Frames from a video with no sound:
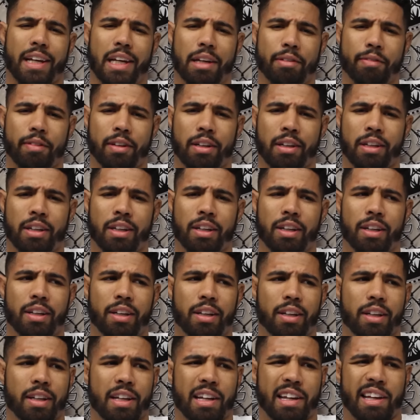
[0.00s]
David.
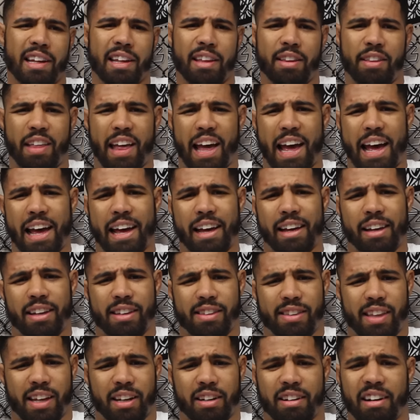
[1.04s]
That,
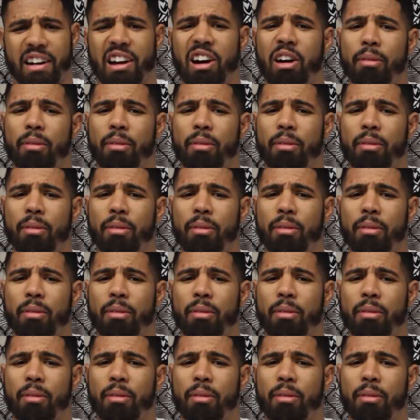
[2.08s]
that are